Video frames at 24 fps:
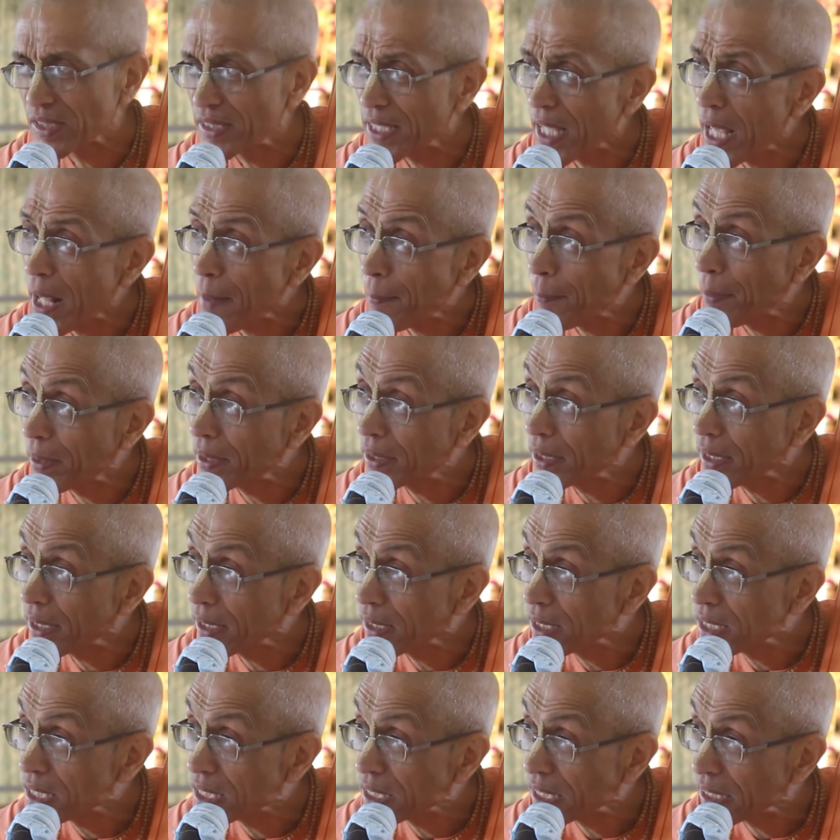their
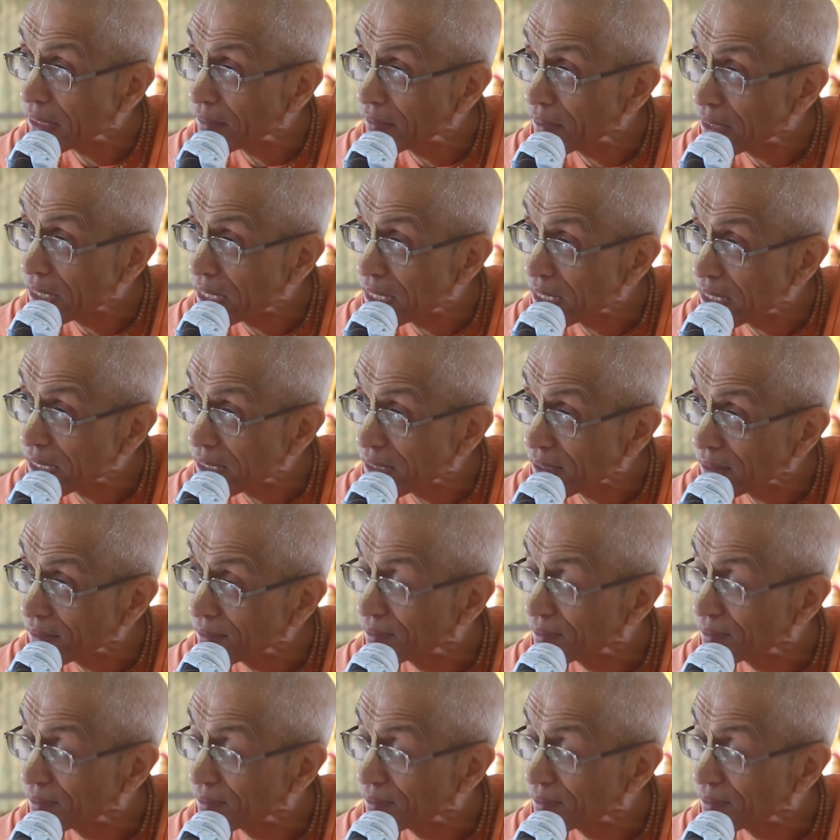particular service.